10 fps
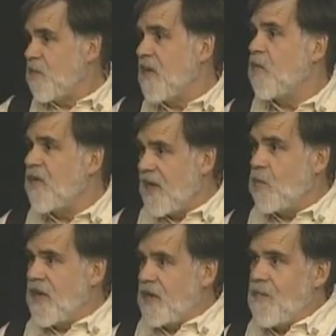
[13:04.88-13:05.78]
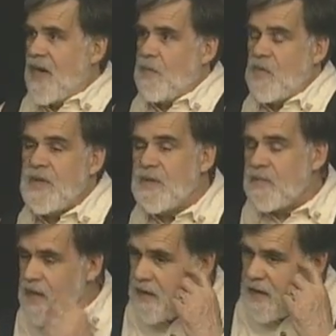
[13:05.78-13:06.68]
of people that he wanted to buy books.
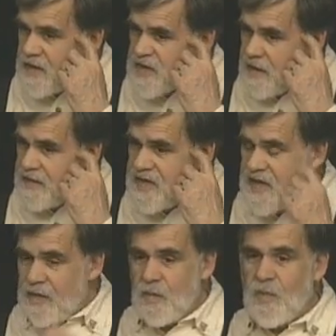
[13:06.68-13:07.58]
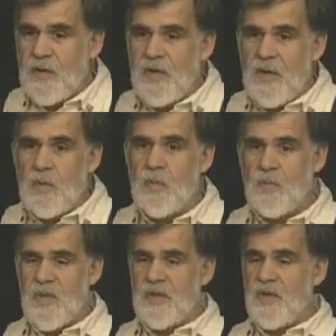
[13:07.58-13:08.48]
And Sharon said to him, well,
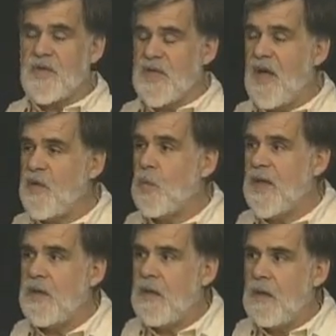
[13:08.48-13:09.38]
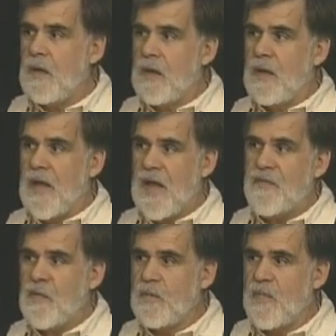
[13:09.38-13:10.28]
there's another one
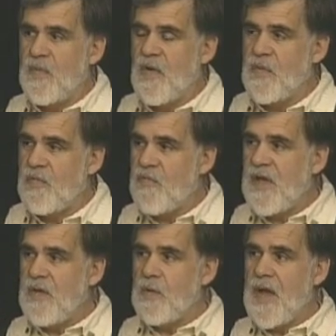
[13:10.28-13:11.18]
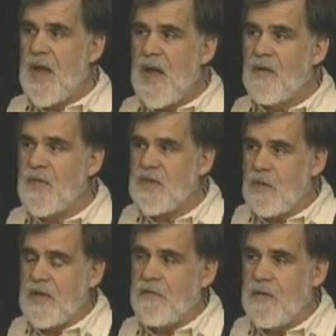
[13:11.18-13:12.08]
after the 3 you have that's
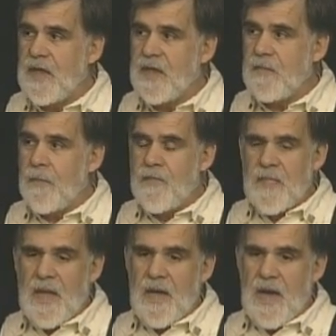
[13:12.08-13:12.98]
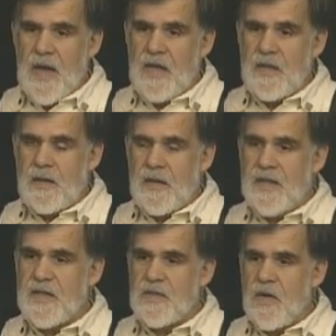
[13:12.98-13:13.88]
already written. And
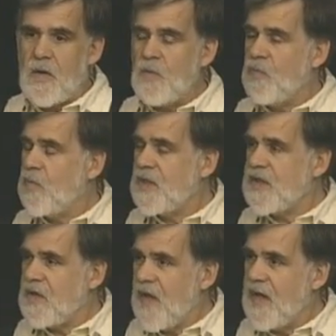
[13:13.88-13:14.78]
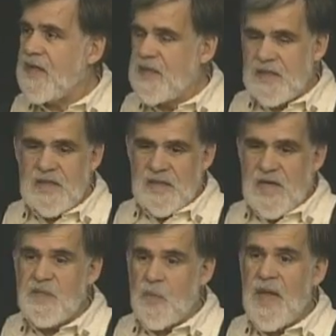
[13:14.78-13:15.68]
he says, oh, what's it? And she said,
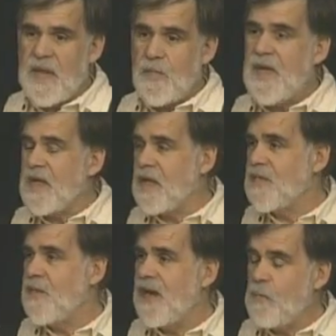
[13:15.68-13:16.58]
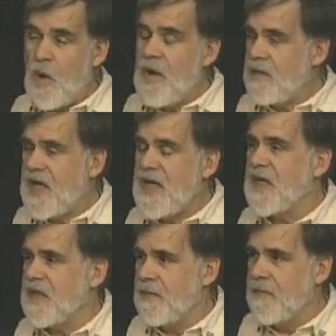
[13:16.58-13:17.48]
that's Plan B. It comes immediately. Well, I'll take it.